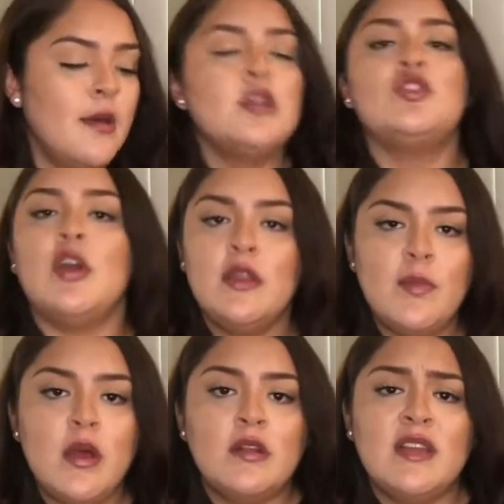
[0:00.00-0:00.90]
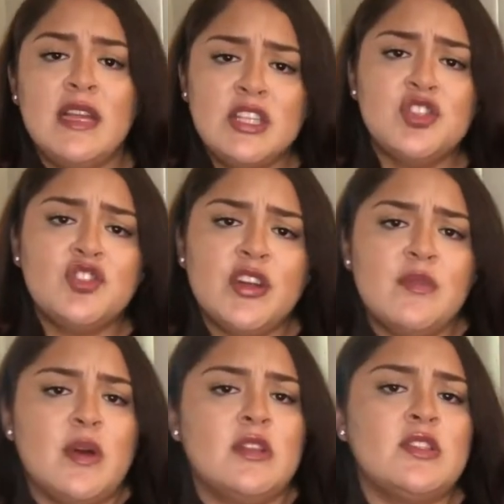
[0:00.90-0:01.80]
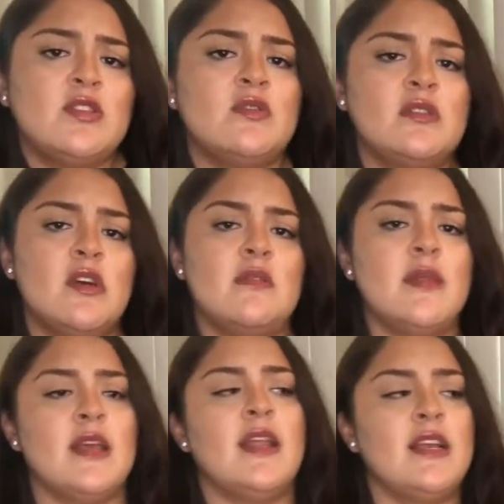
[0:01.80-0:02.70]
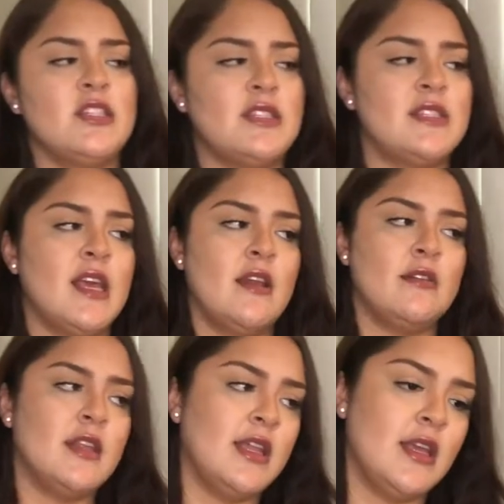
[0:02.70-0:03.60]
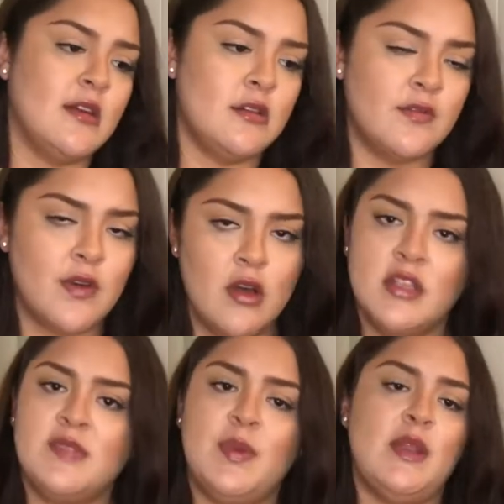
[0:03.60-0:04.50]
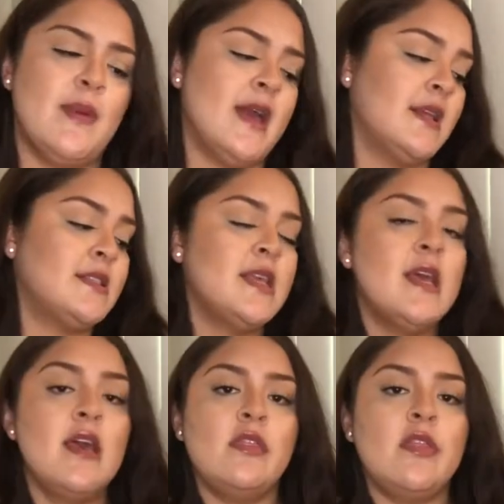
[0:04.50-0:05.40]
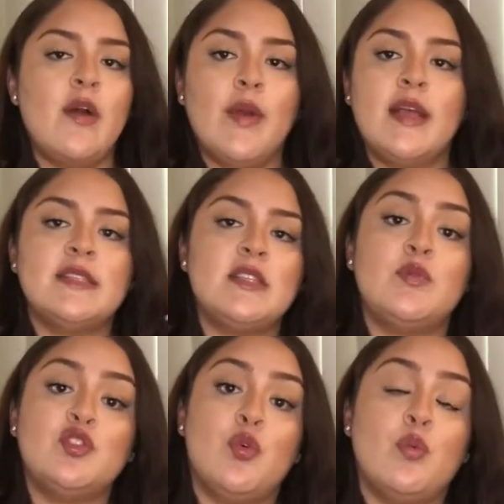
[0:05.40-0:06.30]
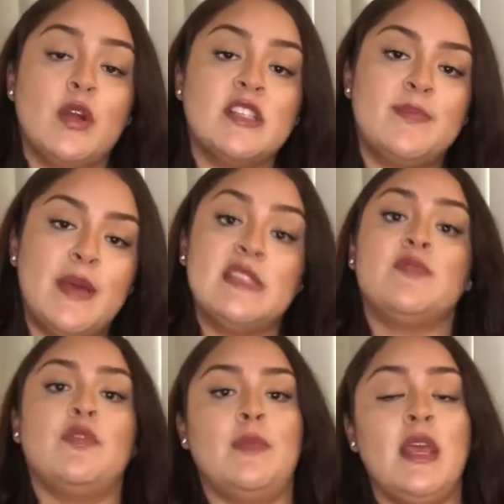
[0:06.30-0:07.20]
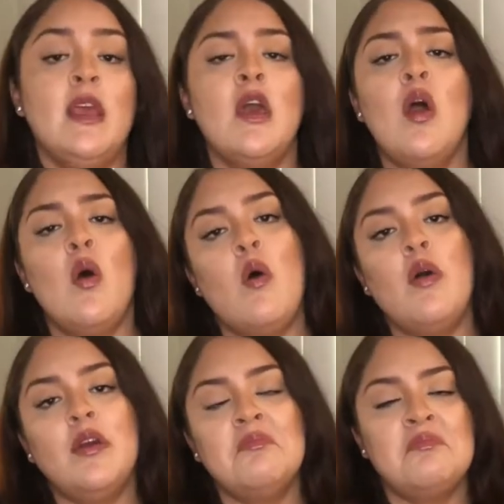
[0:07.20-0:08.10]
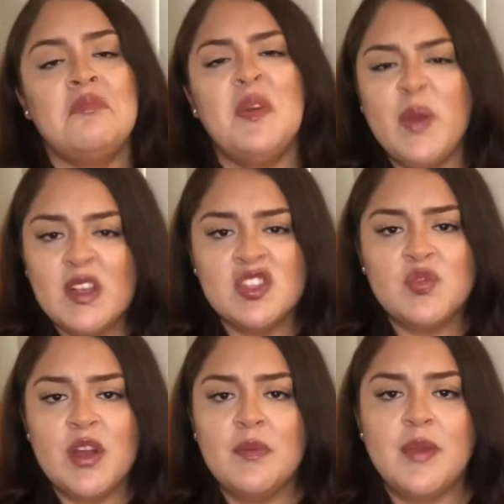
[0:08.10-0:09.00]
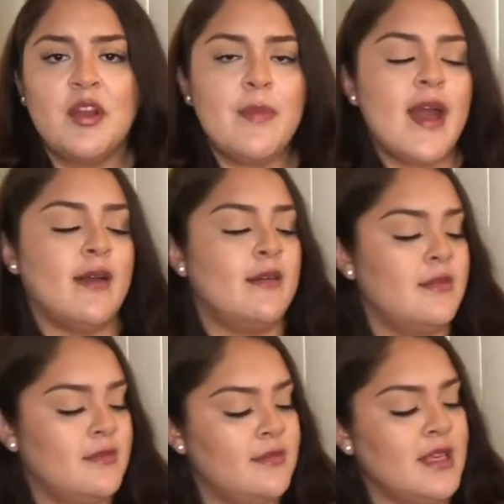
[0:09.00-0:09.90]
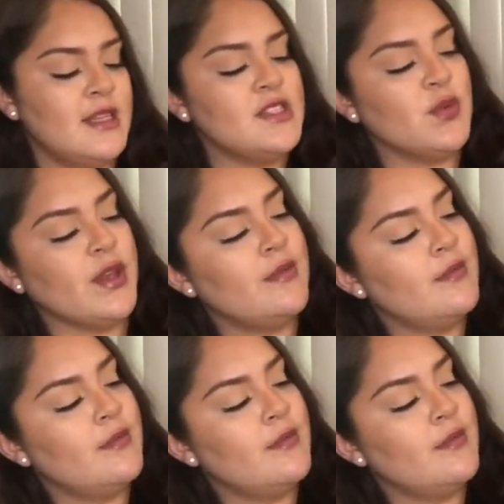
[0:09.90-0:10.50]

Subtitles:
Try them on. They let you try them on. So tell them, like, can I just get the layout of all the Speedy bags? That way I can see which one works best for me. Or maybe you just want a bigger bag, like this one.